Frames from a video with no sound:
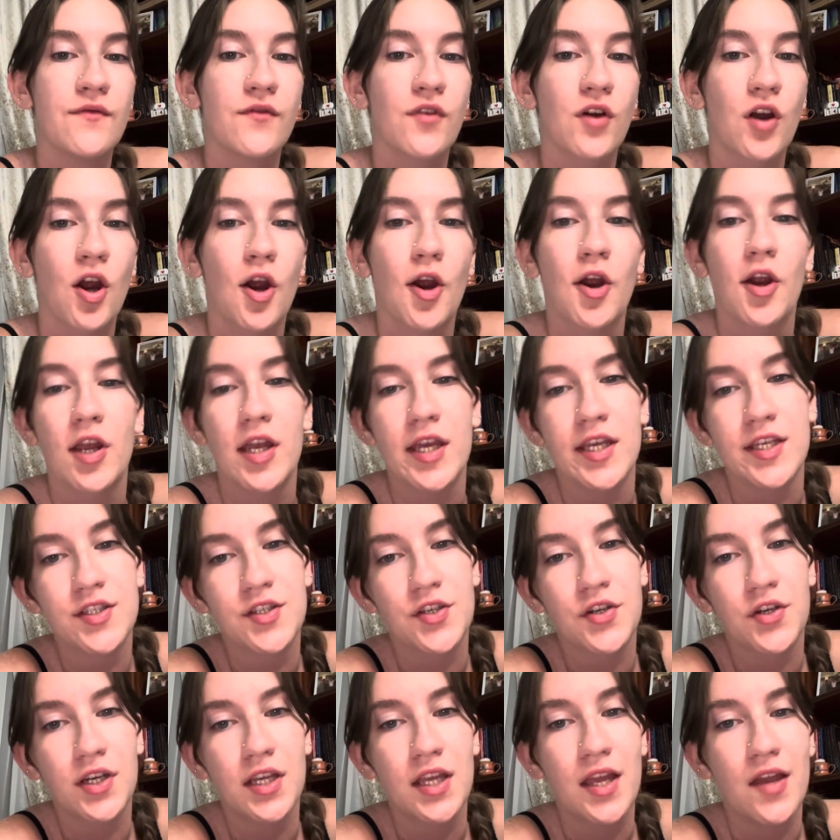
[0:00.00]
for Art
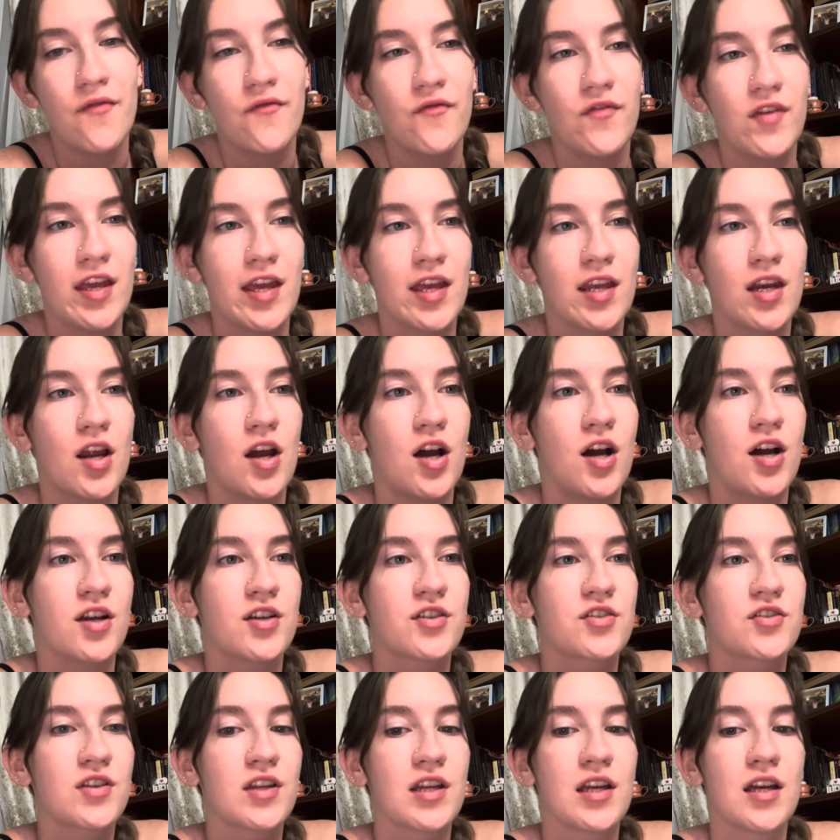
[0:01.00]
History in Vienna,
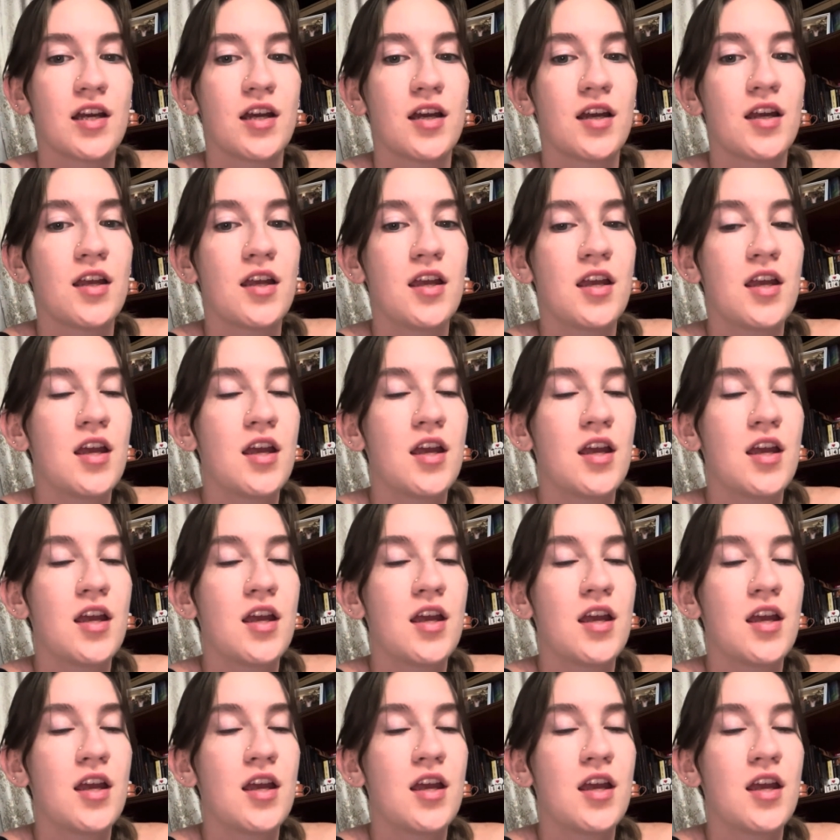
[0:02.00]
Austria.